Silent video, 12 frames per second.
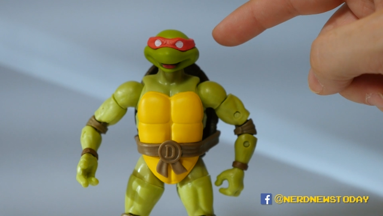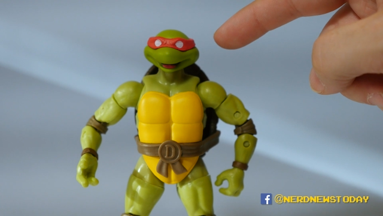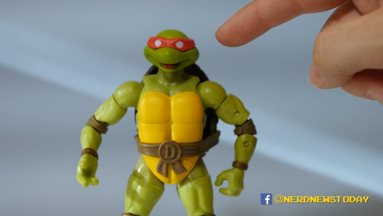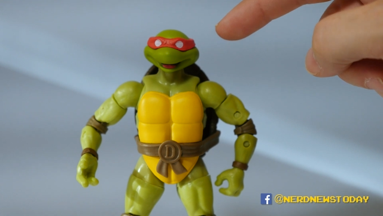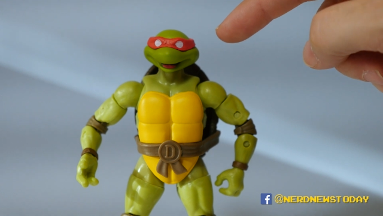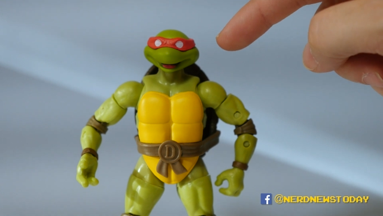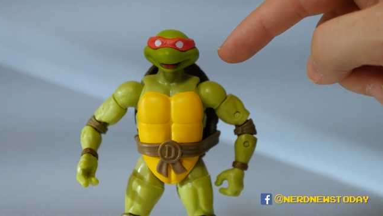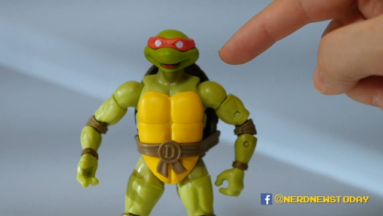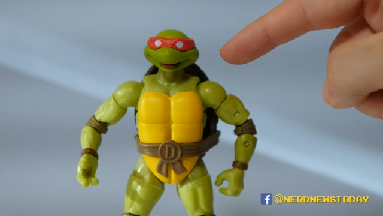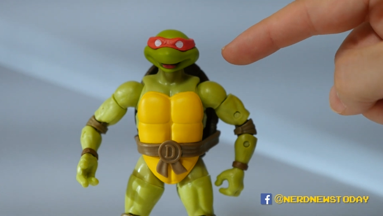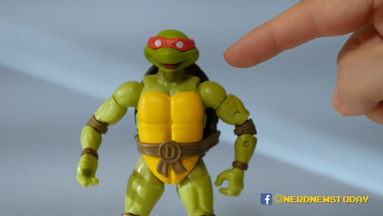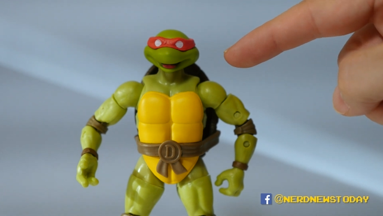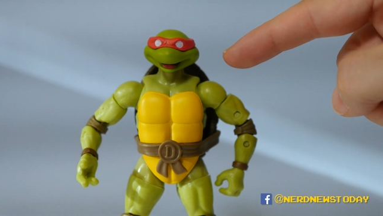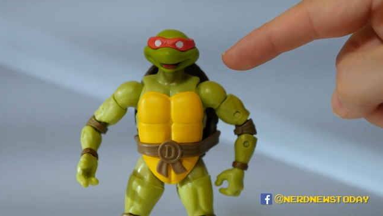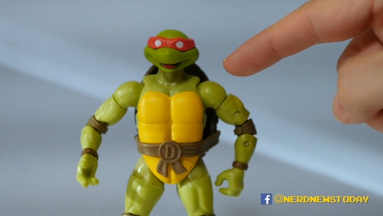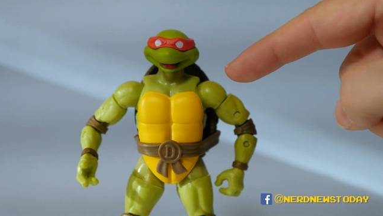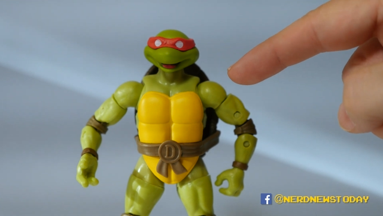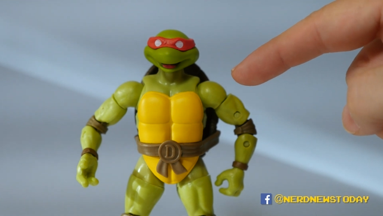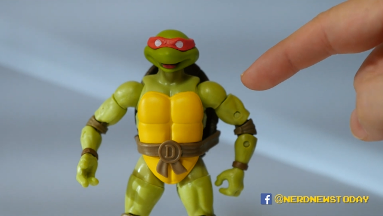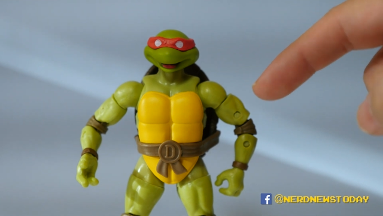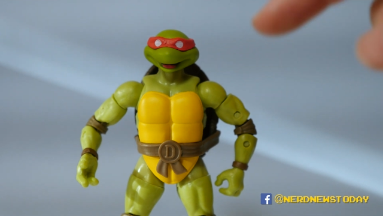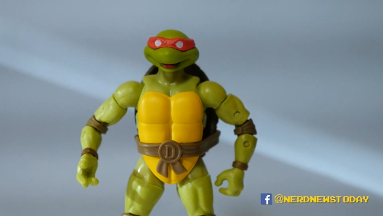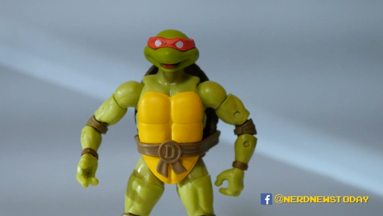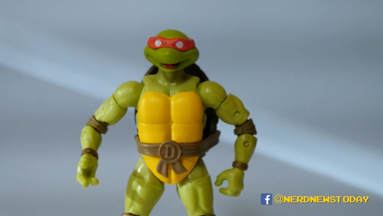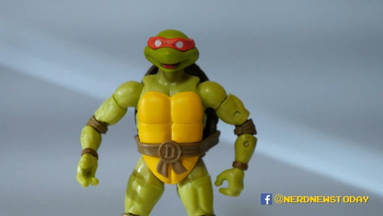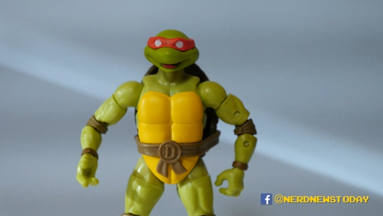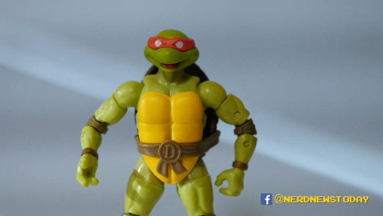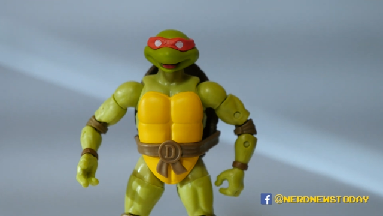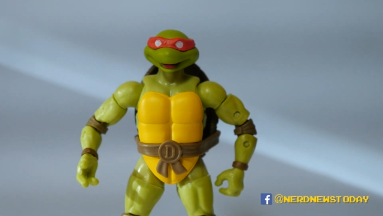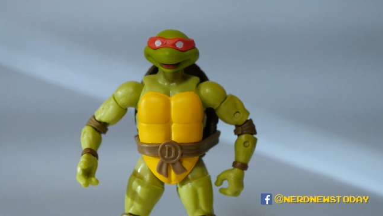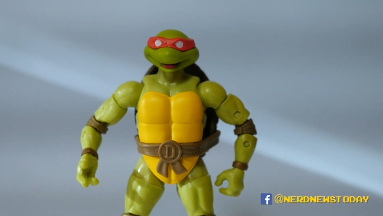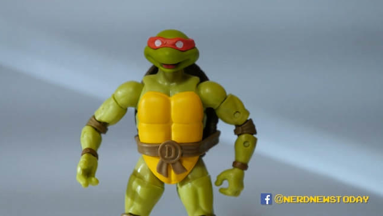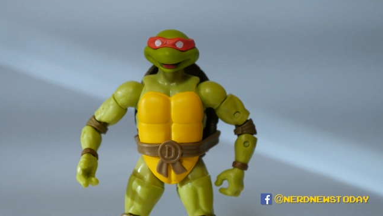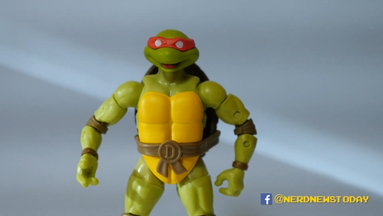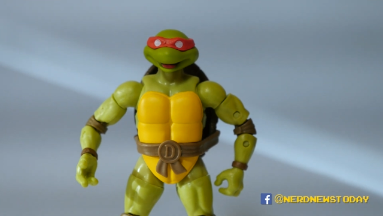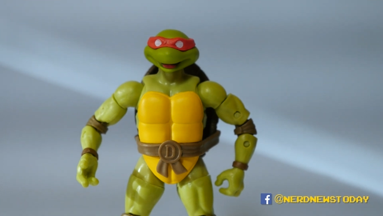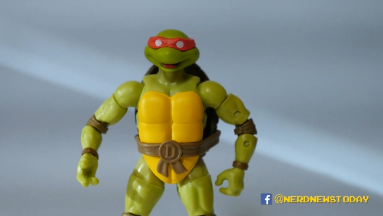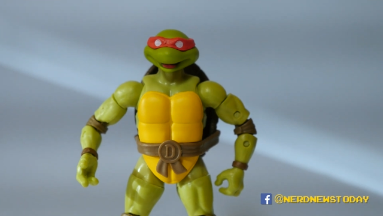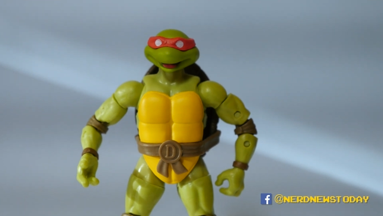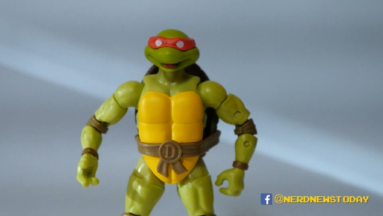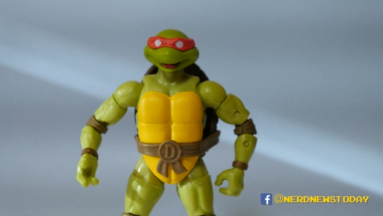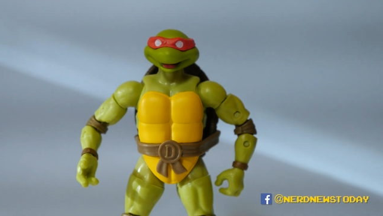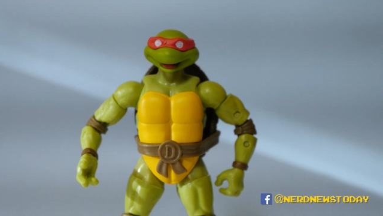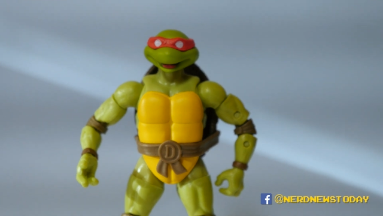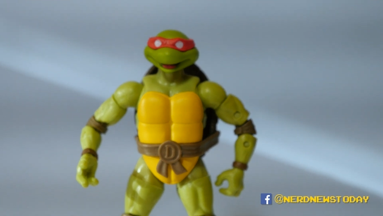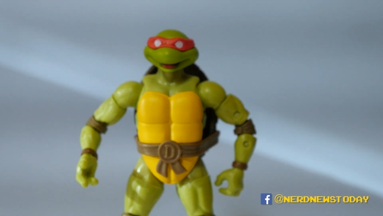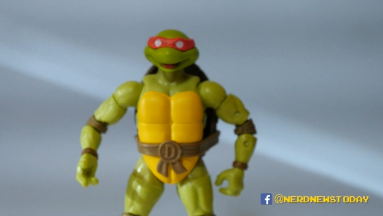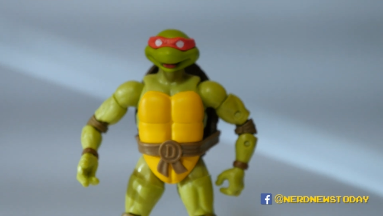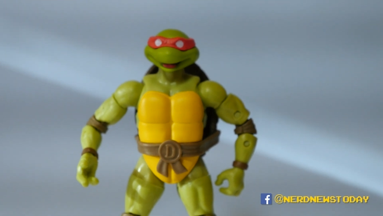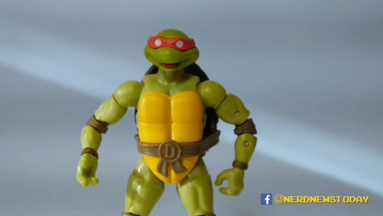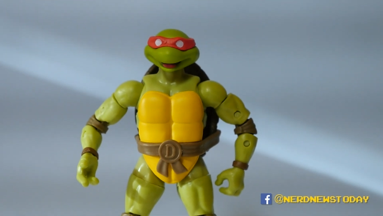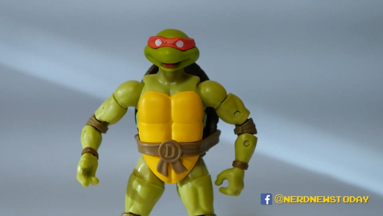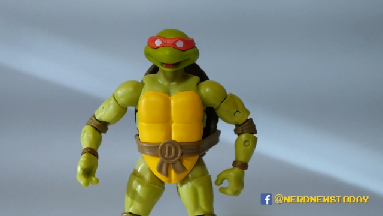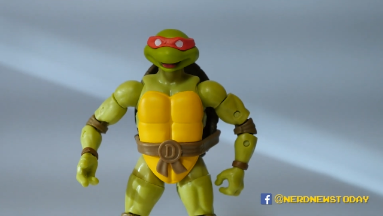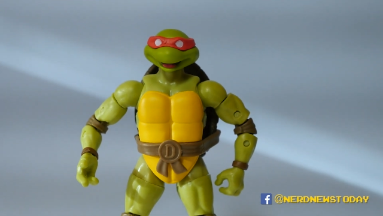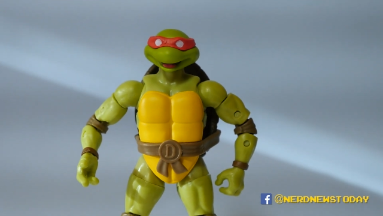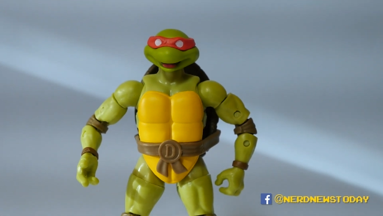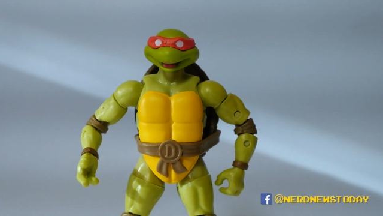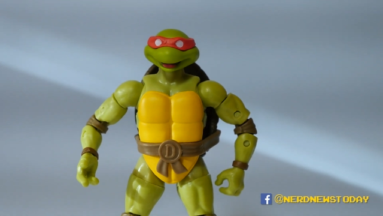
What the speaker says: Nobody's mouth can be seen.